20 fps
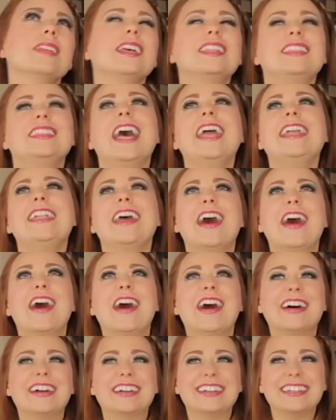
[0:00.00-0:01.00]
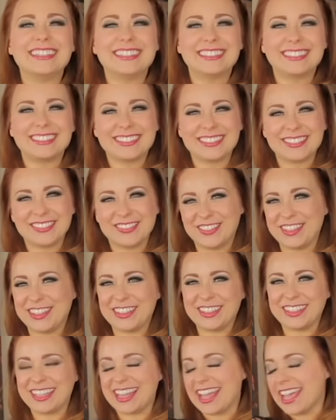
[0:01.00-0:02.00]
light hug for
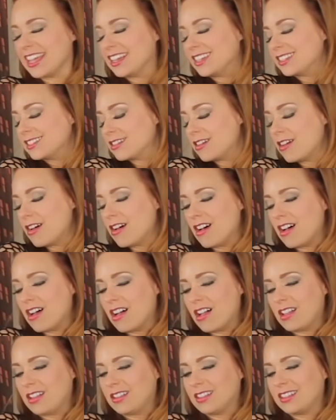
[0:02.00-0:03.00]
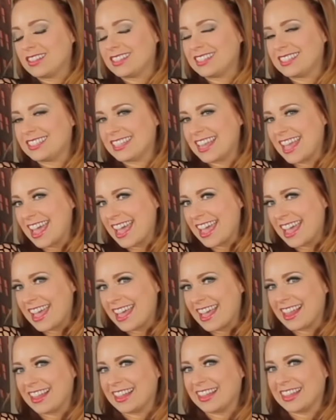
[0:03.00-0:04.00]
your legs all
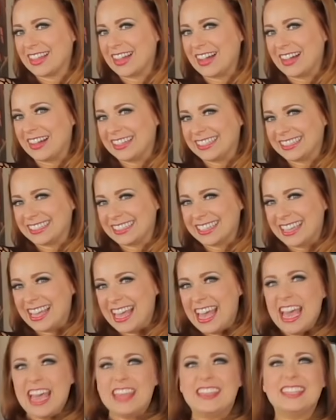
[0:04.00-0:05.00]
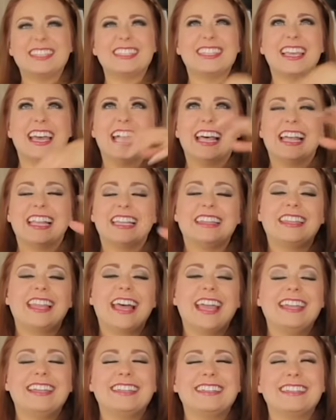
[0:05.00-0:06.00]
day long. This
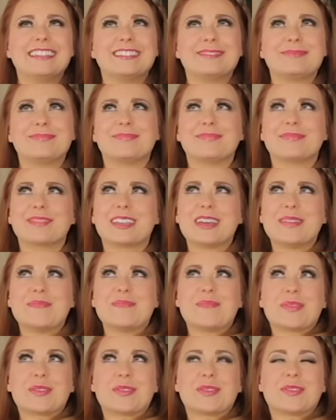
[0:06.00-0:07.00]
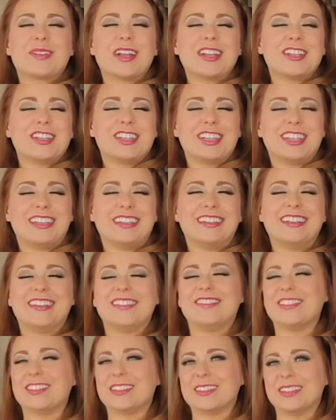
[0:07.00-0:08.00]
light compression
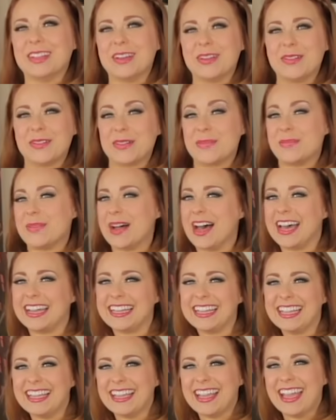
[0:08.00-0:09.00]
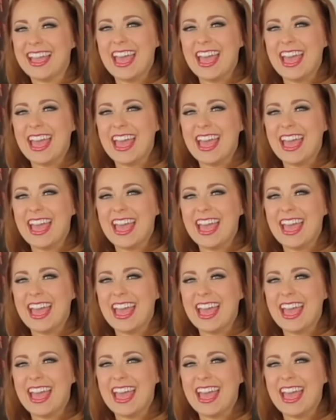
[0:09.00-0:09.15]
of your lower body